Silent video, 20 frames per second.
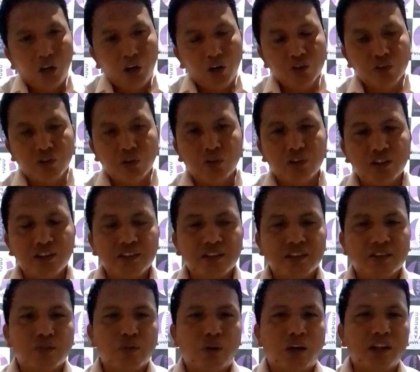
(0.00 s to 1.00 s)
Although this
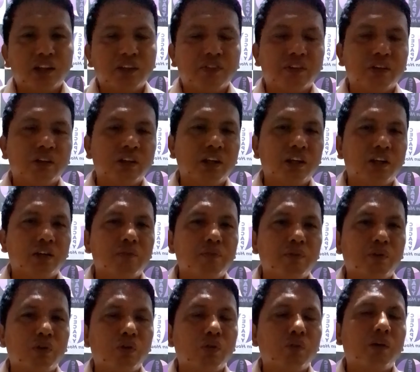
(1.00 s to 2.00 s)
is quite difficult here in
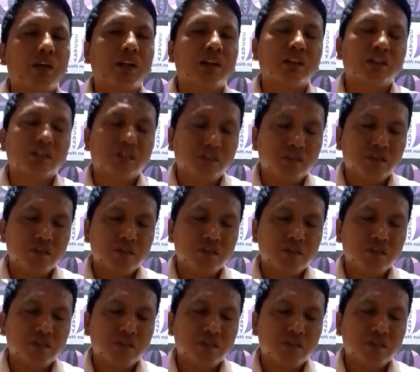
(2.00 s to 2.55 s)
Peru, but